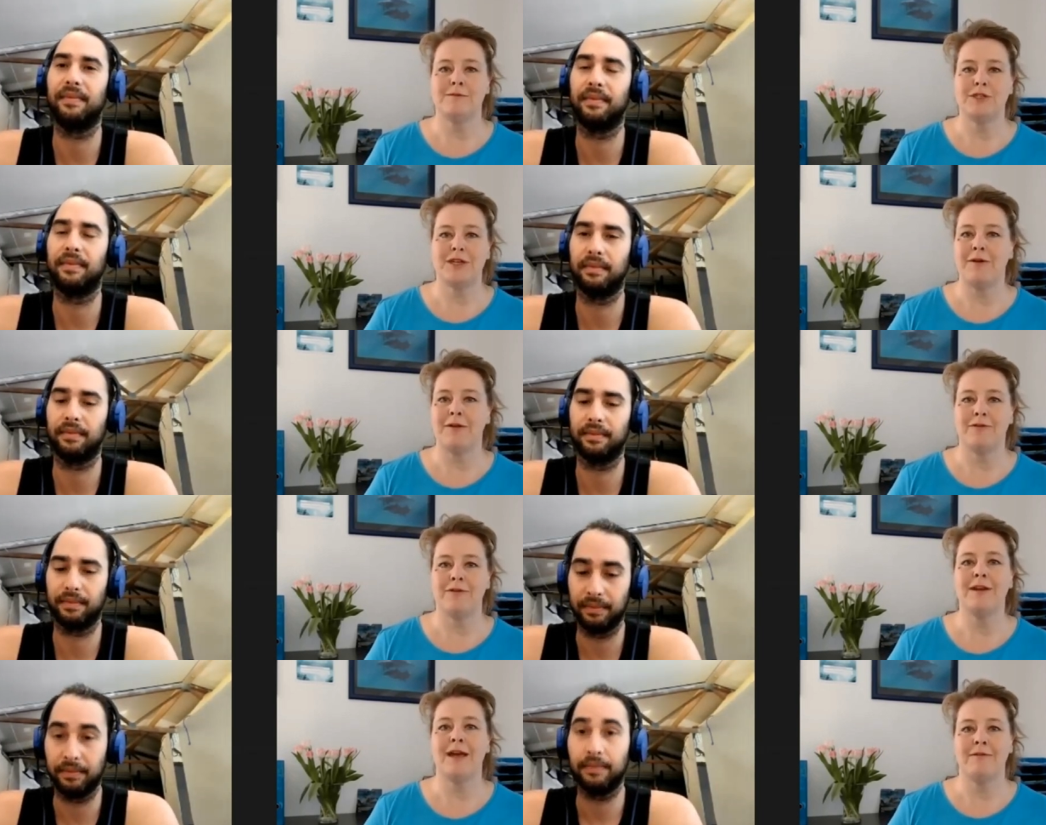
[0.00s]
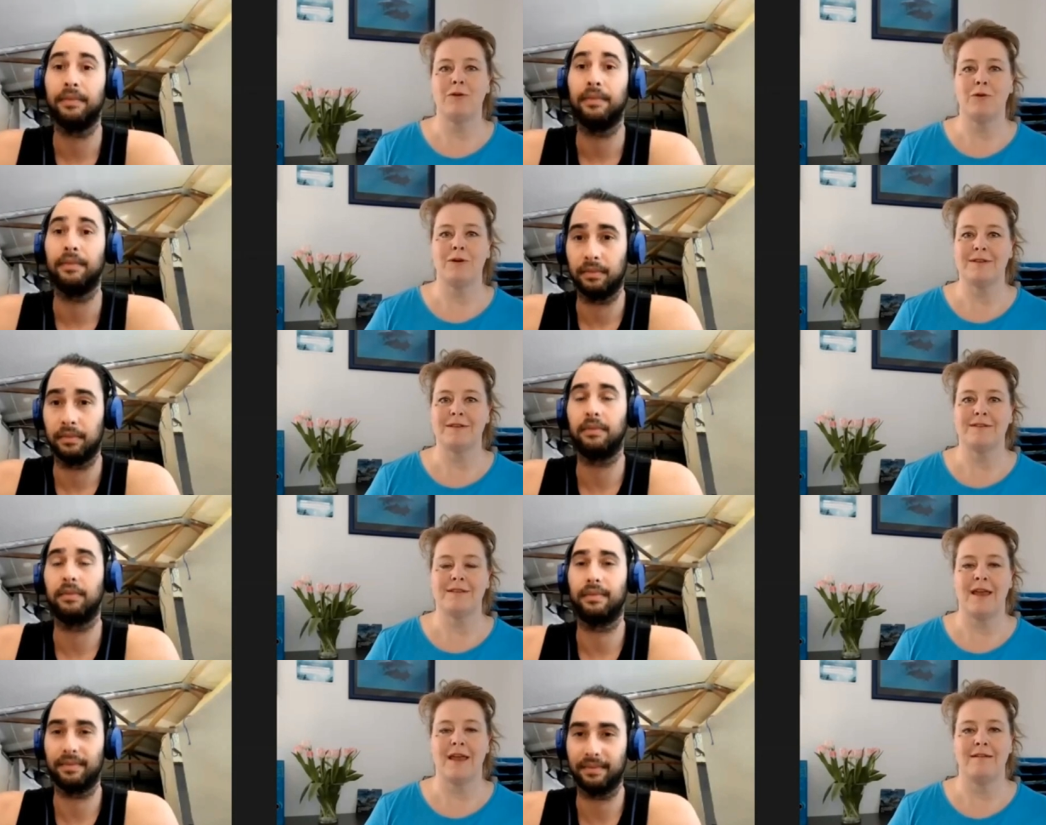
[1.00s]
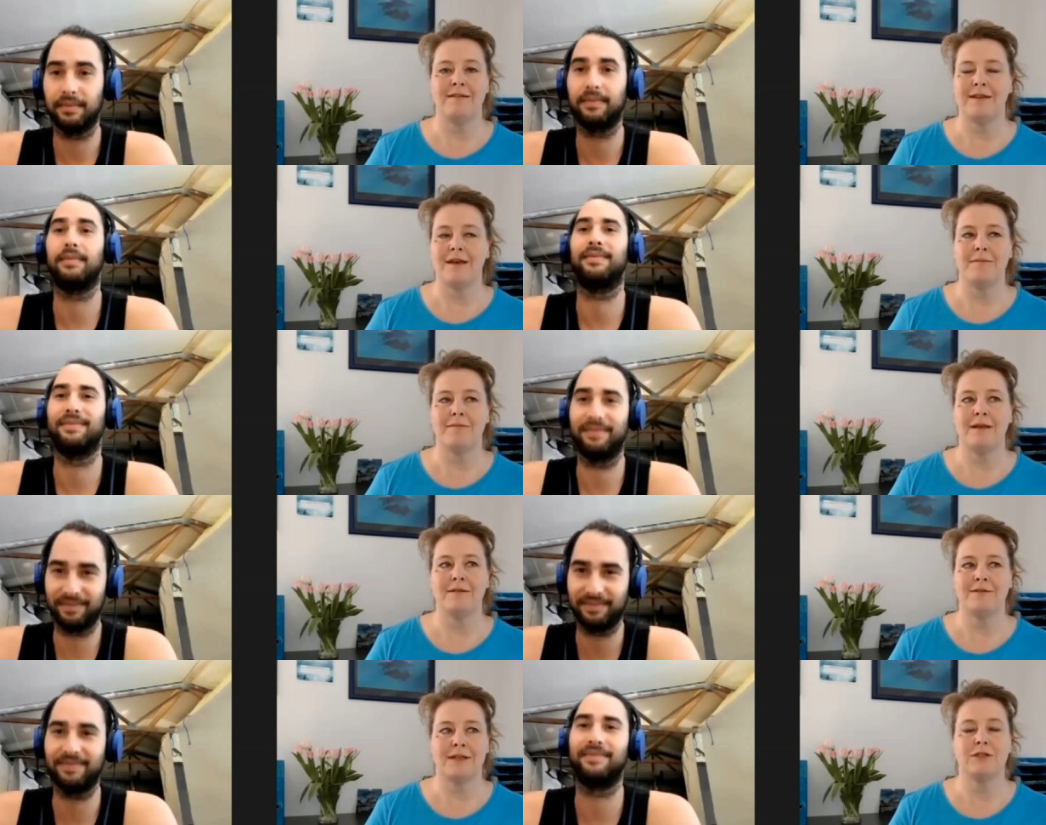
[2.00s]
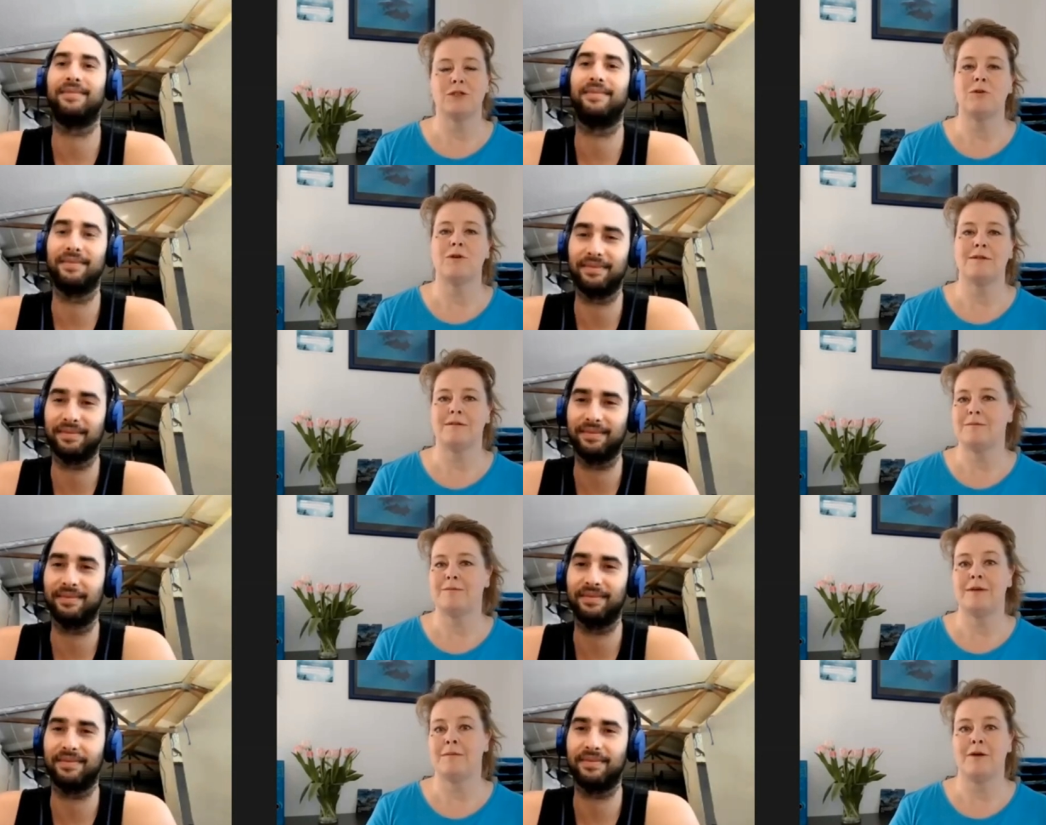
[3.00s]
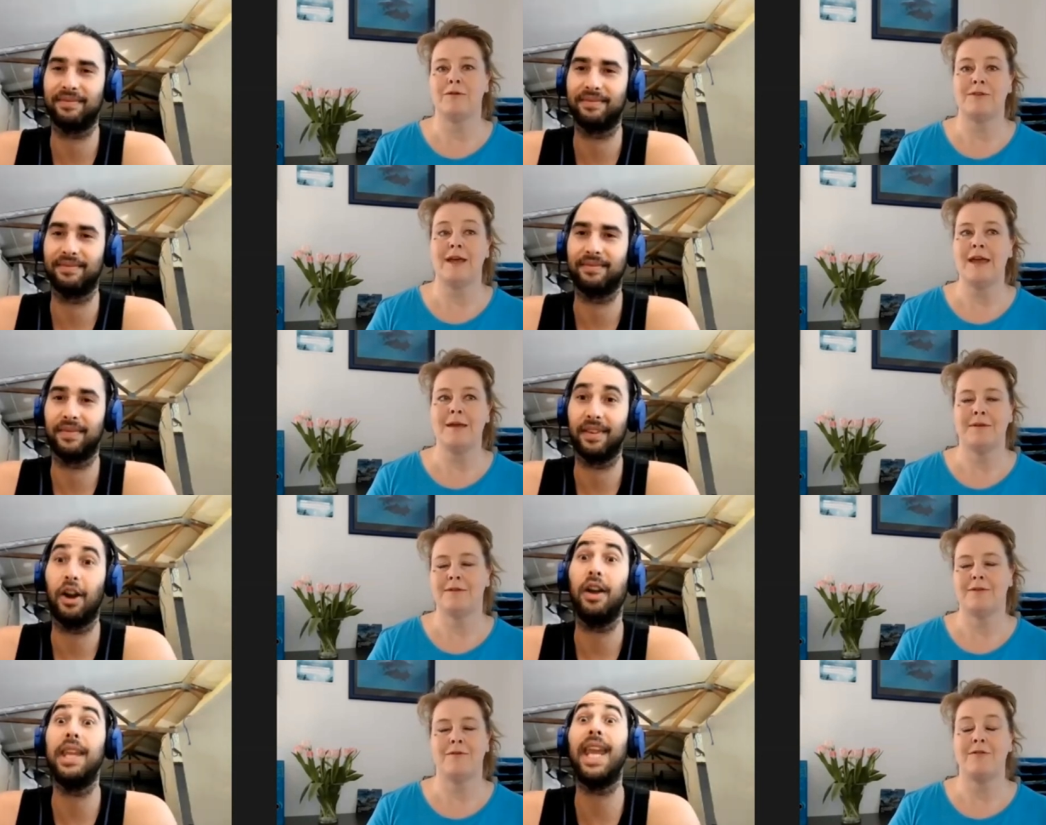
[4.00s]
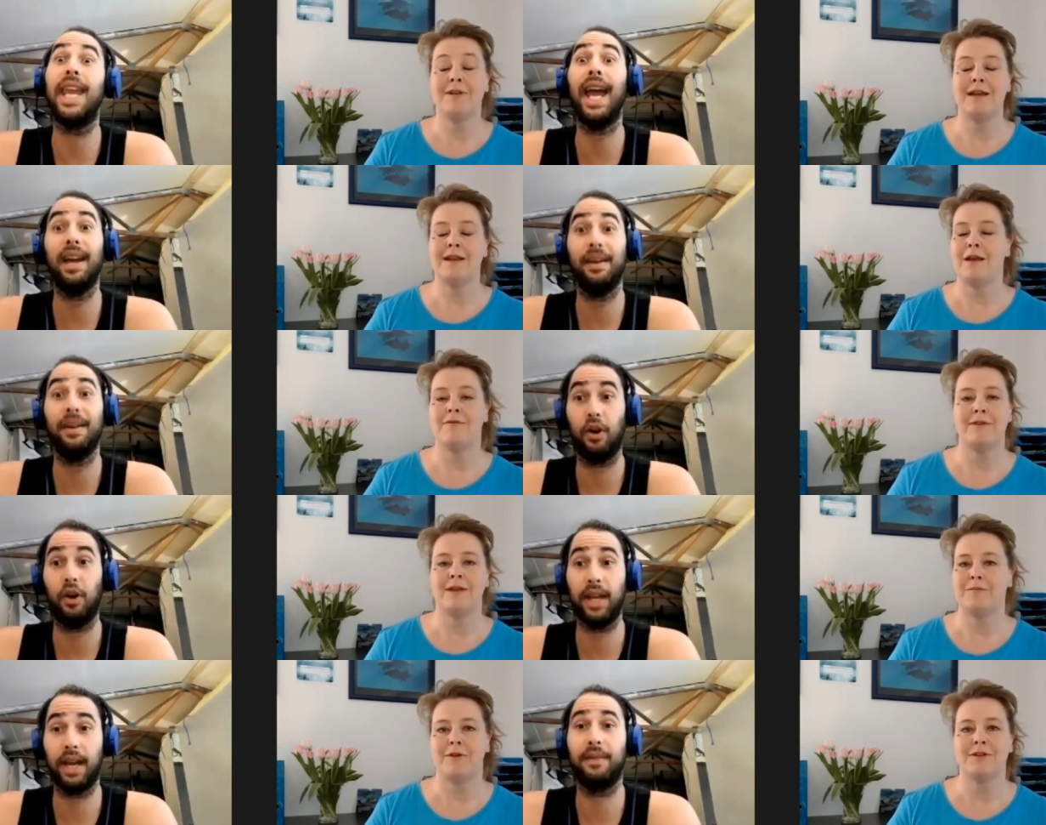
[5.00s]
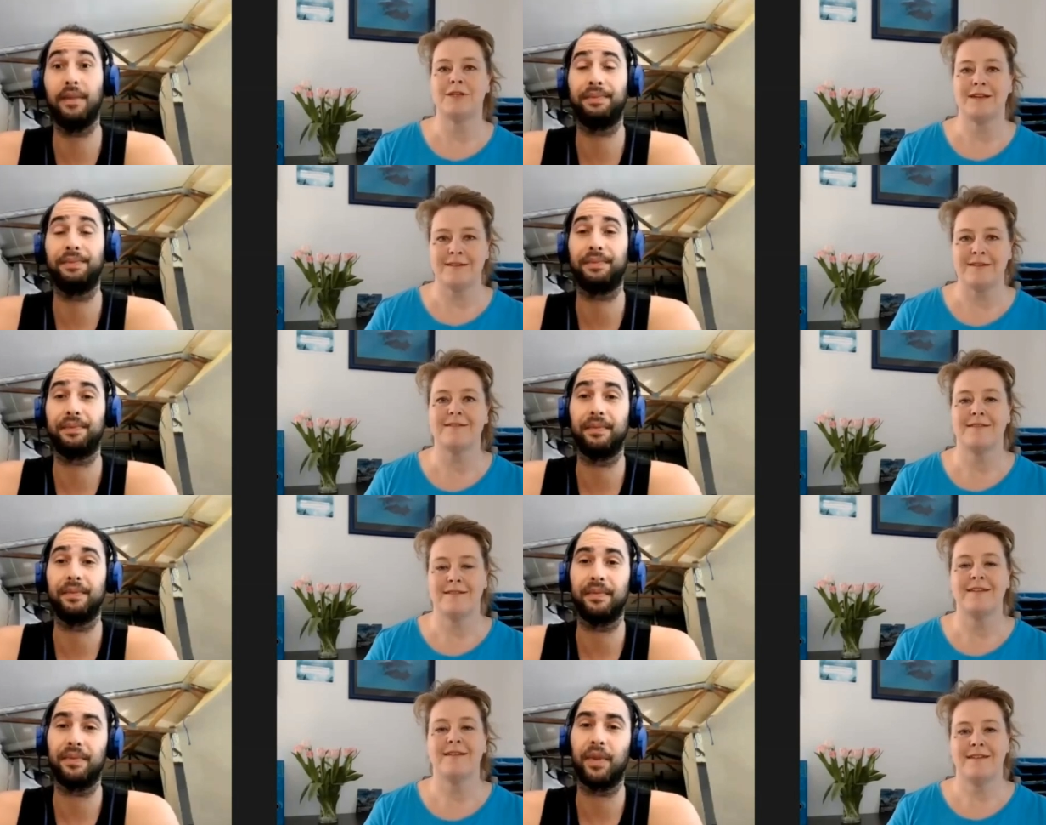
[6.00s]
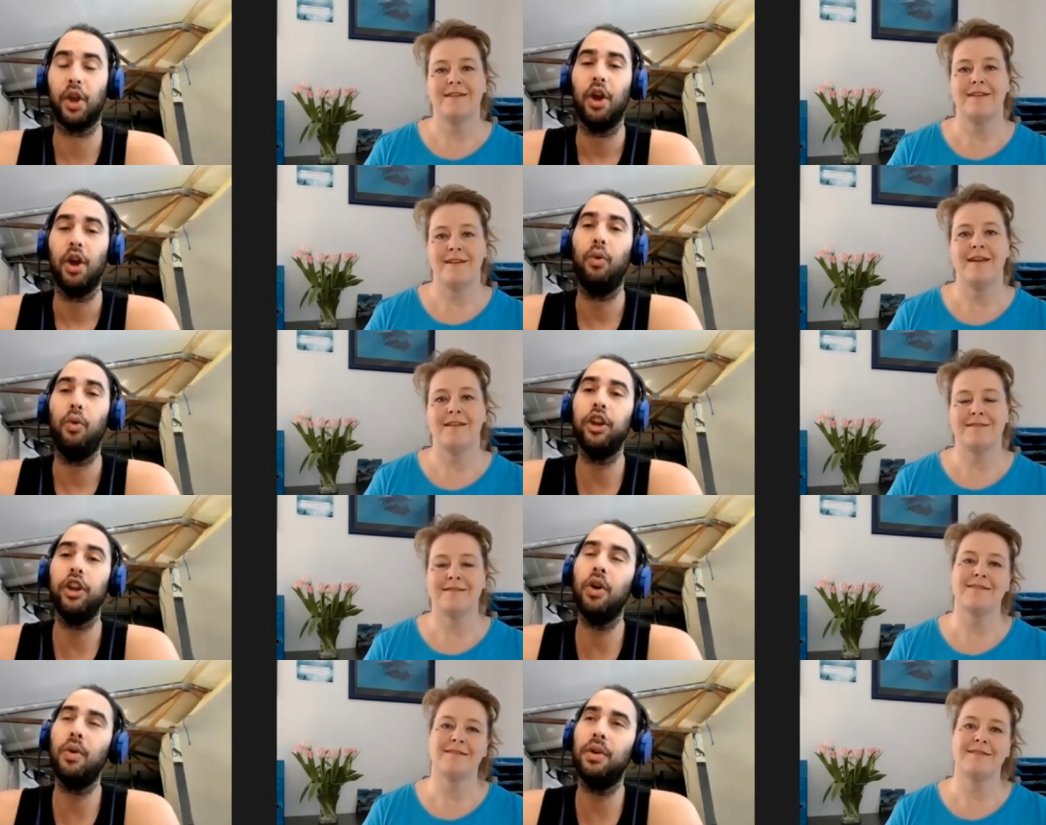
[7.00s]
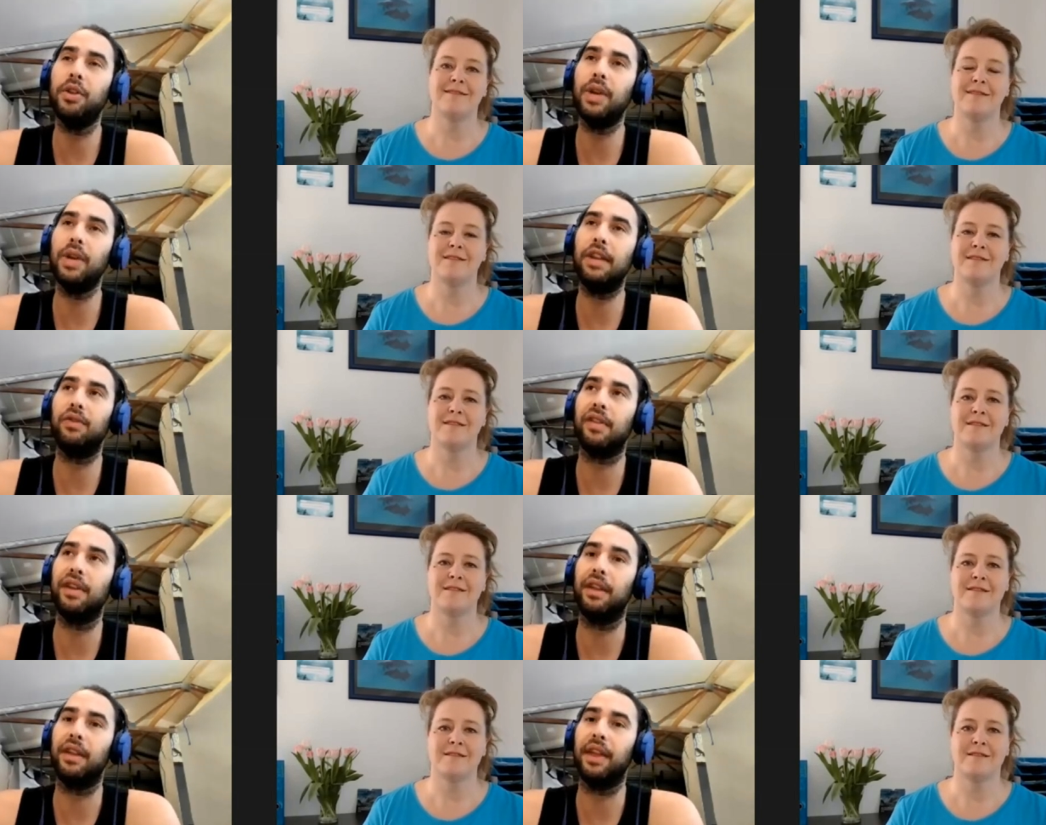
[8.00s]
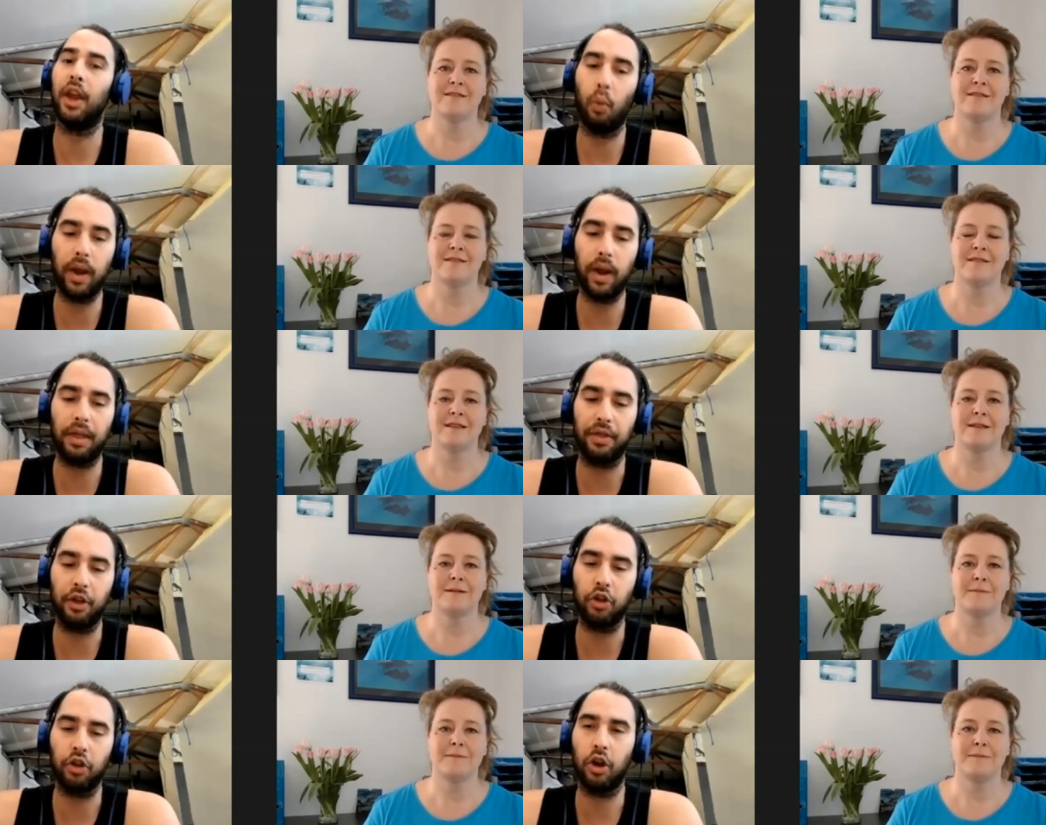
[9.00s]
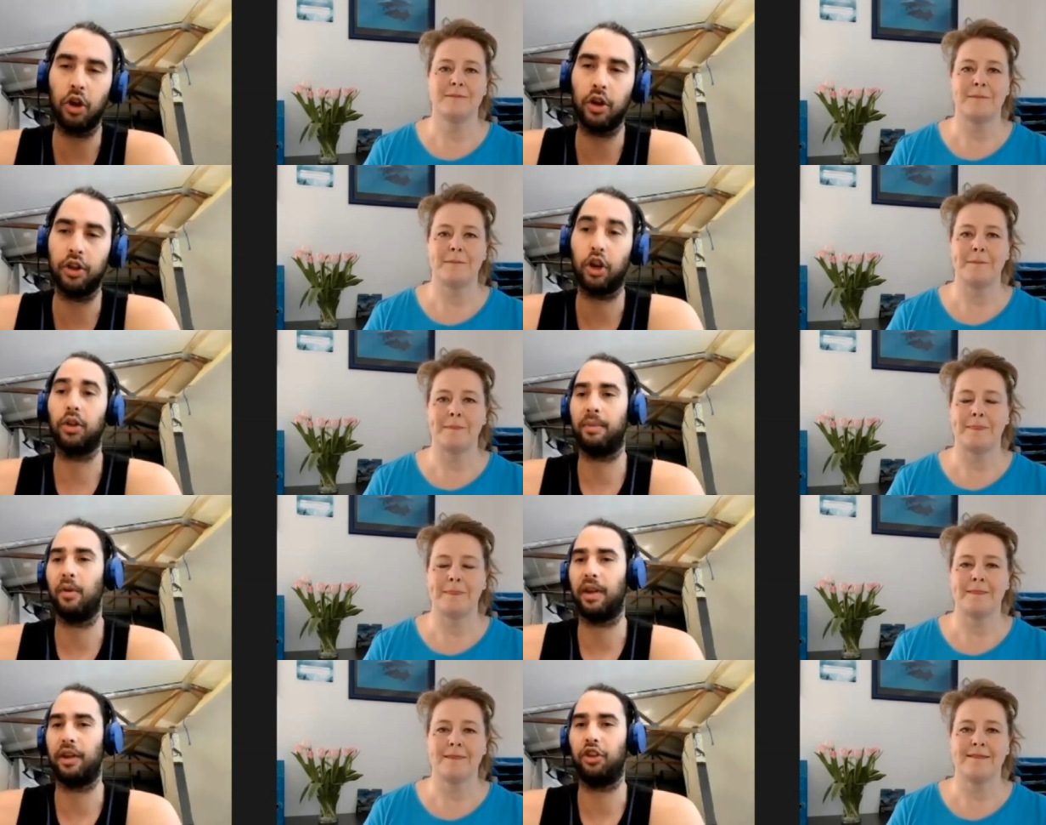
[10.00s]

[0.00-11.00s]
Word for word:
Speaker 1: we share in the freediving courses and um, in such a short amount of time and so yeah
Speaker 2: on. oh yeah well, you know, the really interesting thing with the, the, the I suppose, like the